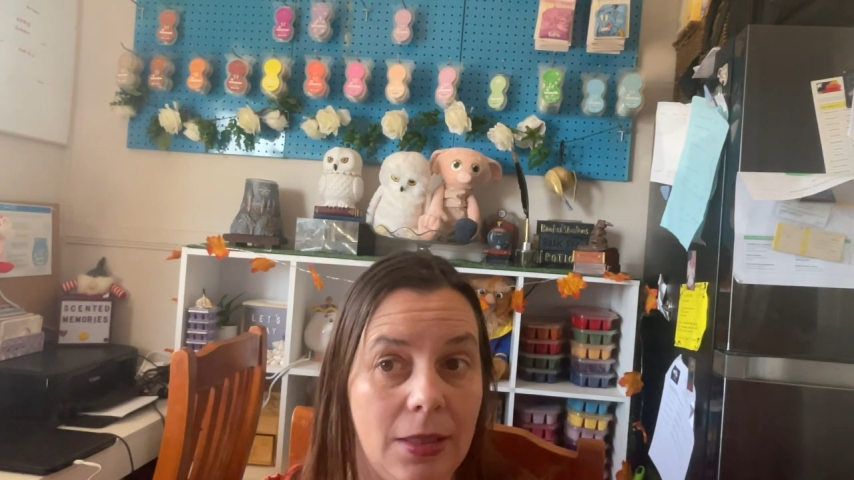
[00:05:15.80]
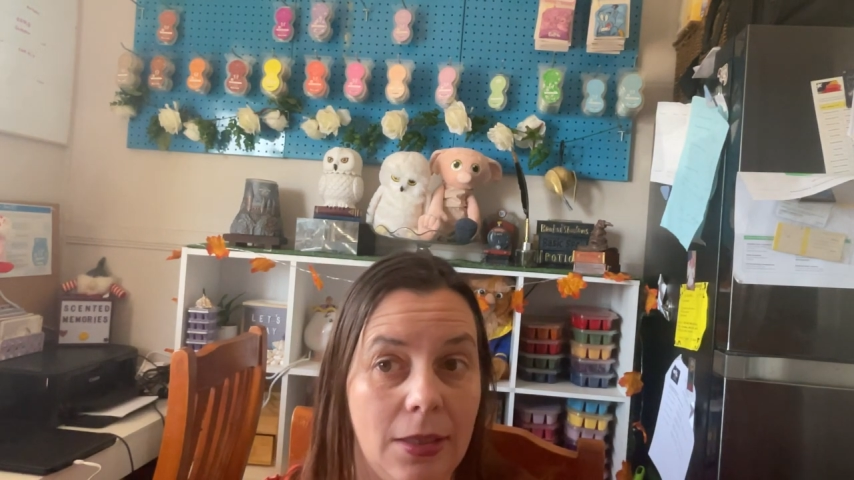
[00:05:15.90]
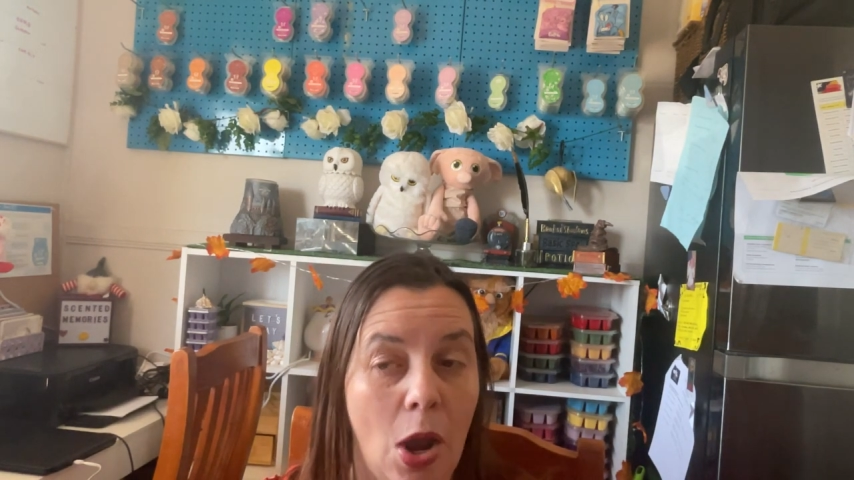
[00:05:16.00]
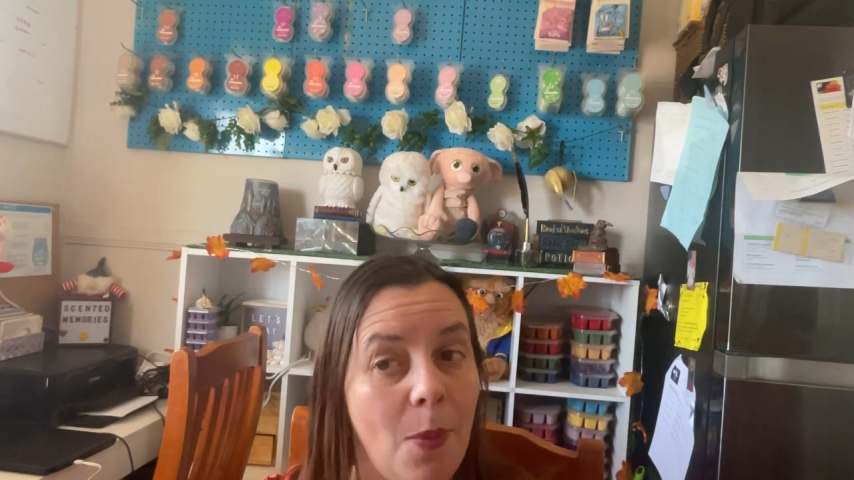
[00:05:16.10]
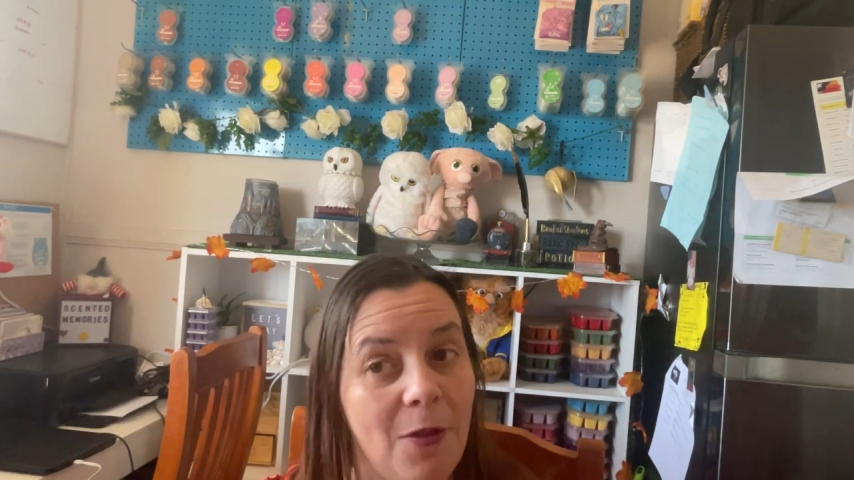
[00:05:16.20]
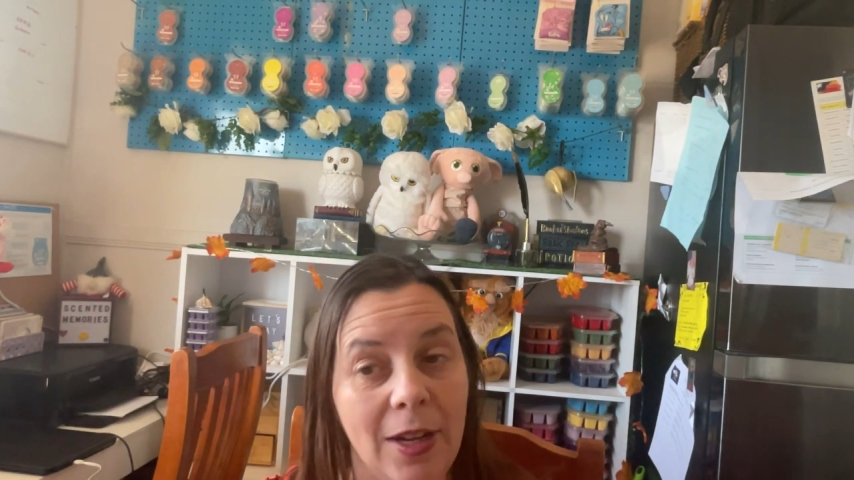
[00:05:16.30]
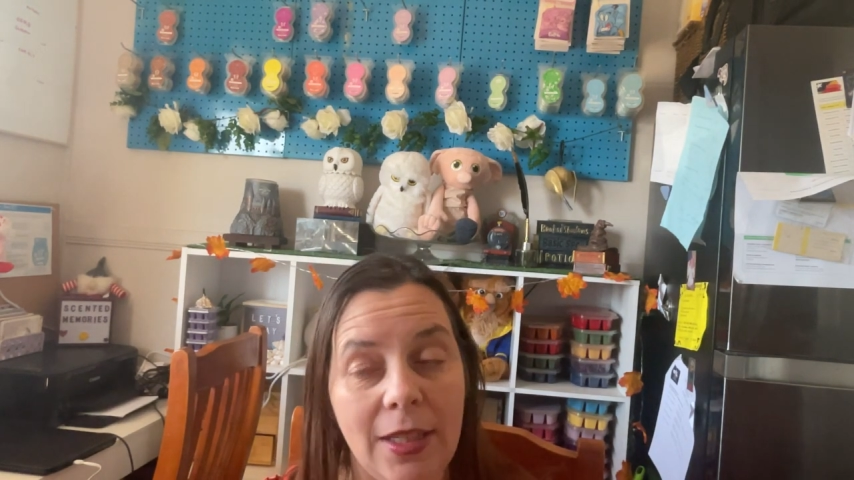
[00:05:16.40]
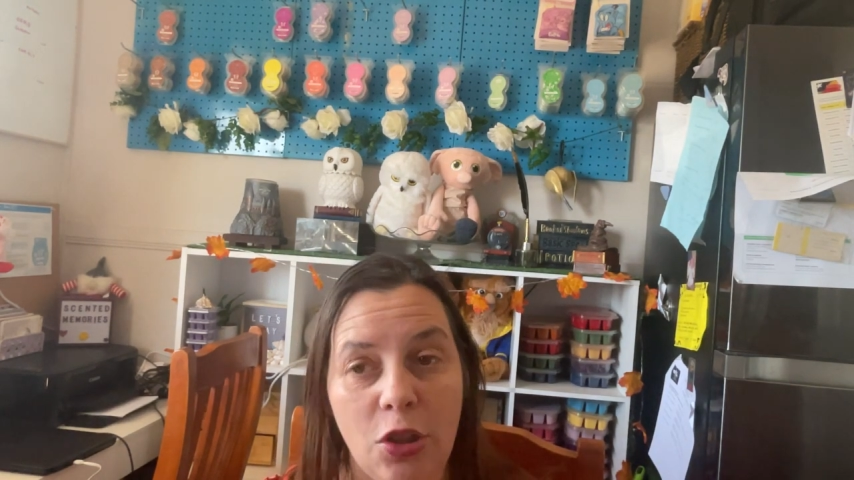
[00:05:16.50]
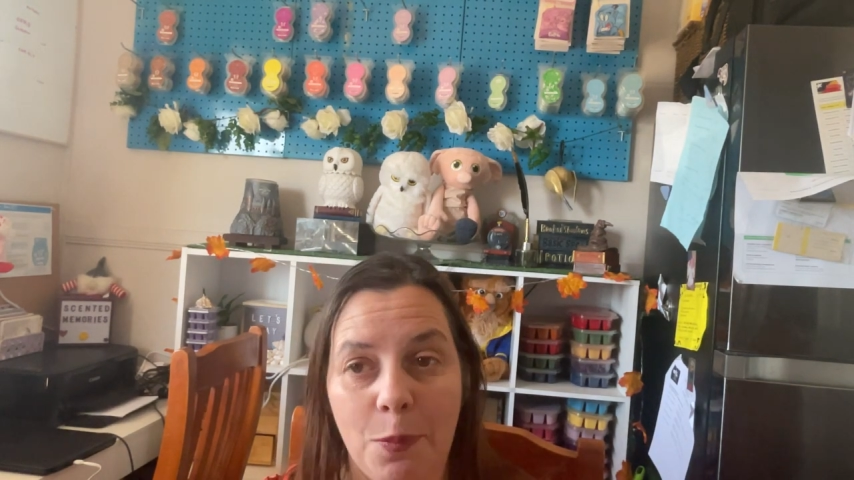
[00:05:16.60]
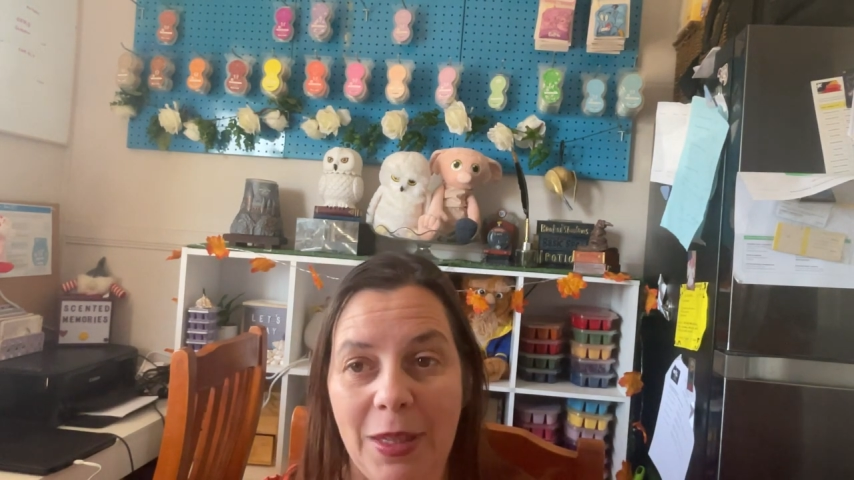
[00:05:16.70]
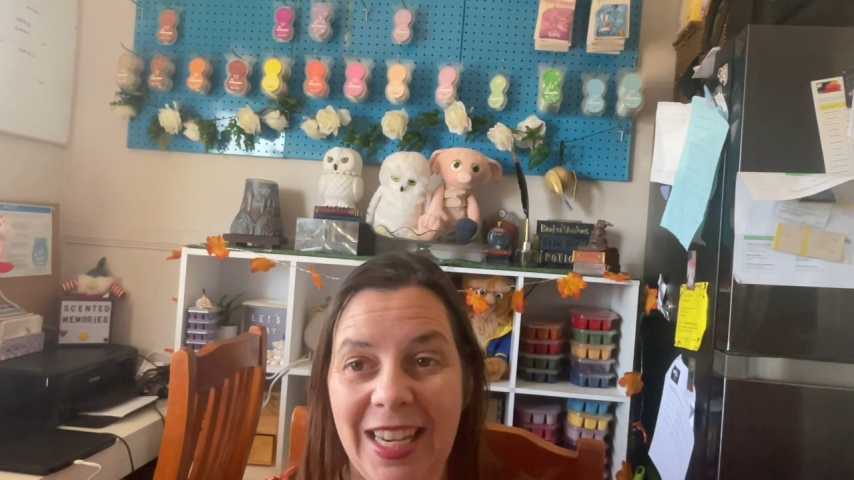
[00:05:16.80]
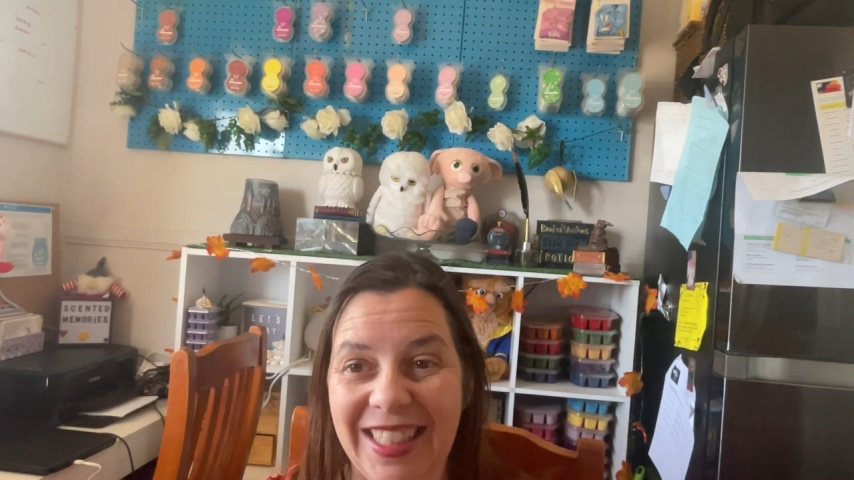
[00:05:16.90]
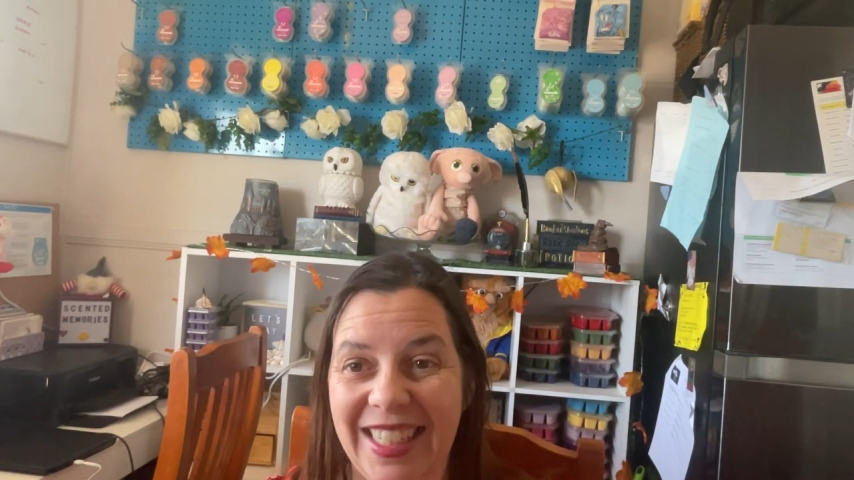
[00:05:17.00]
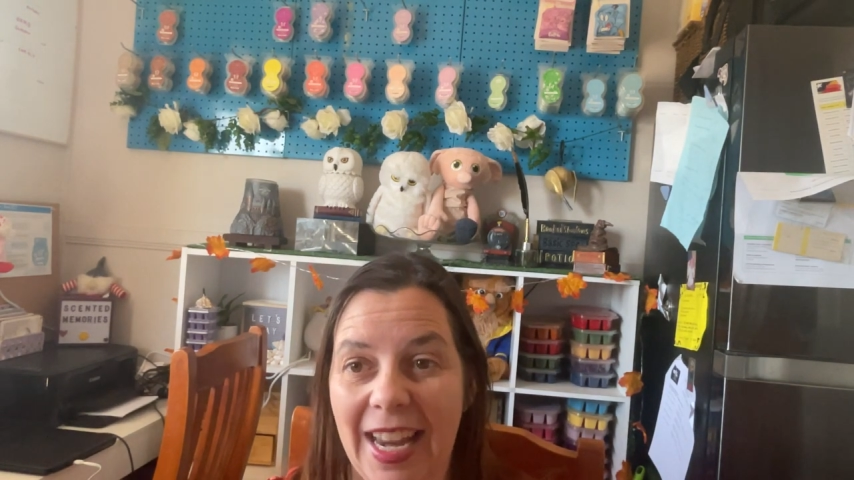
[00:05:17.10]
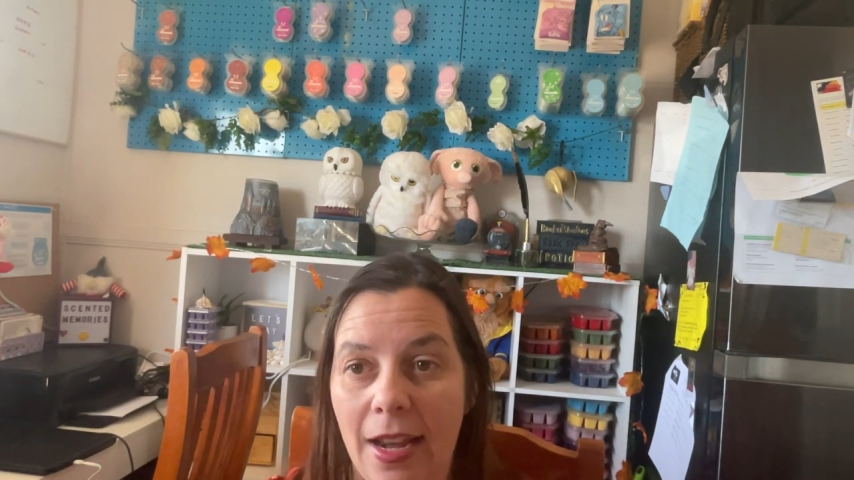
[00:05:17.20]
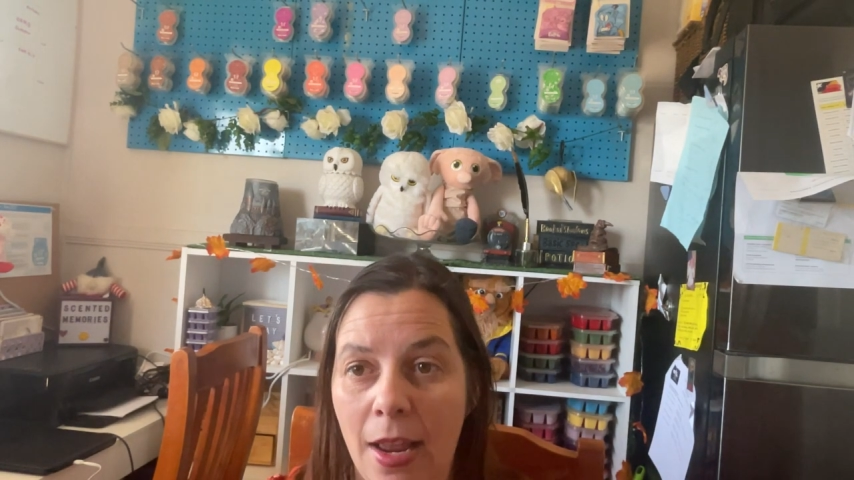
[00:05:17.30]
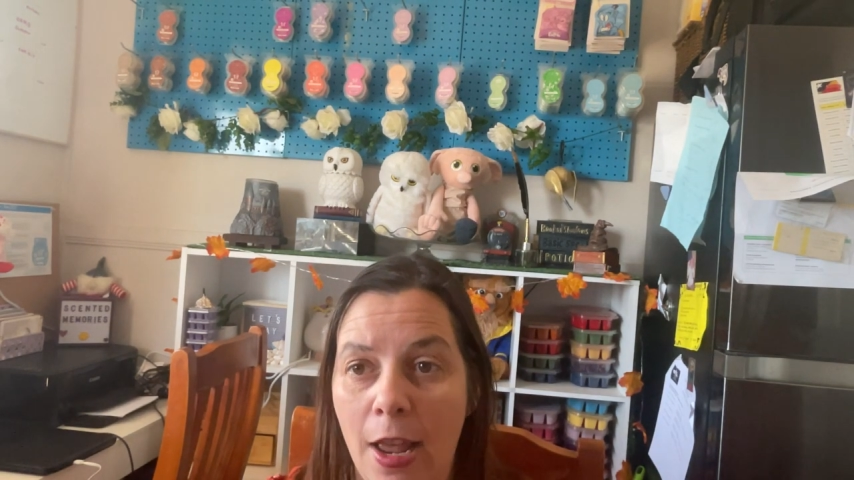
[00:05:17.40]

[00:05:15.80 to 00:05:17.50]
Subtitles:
hopefully stop the internet